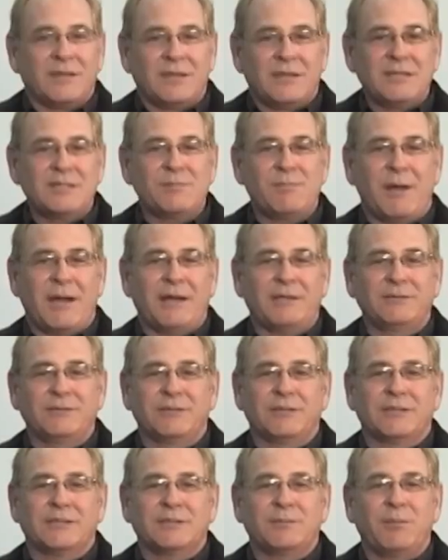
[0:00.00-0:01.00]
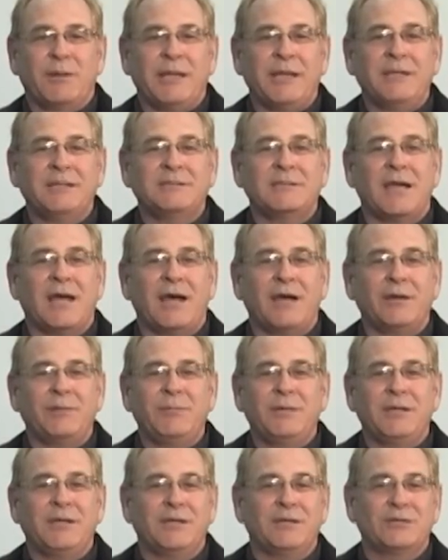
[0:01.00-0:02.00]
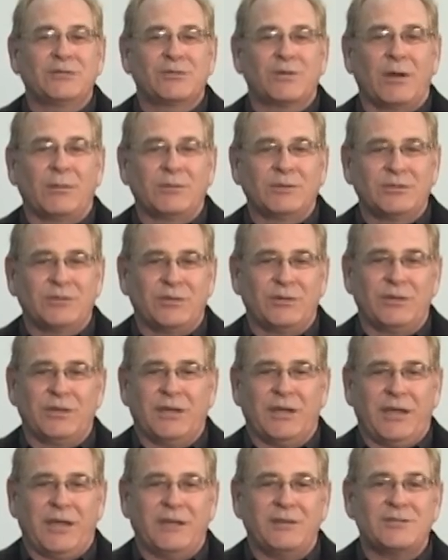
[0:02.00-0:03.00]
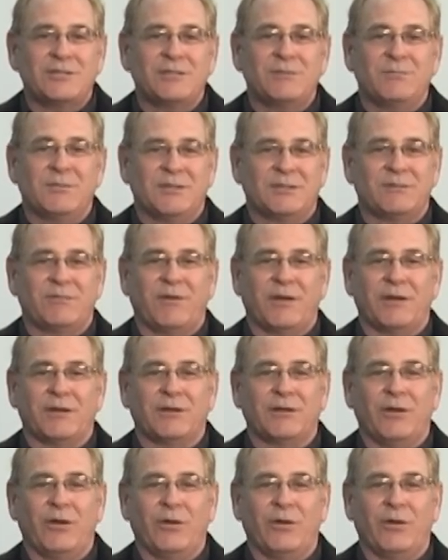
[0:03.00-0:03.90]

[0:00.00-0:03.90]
This module explains how to begin troubleshooting engine misfire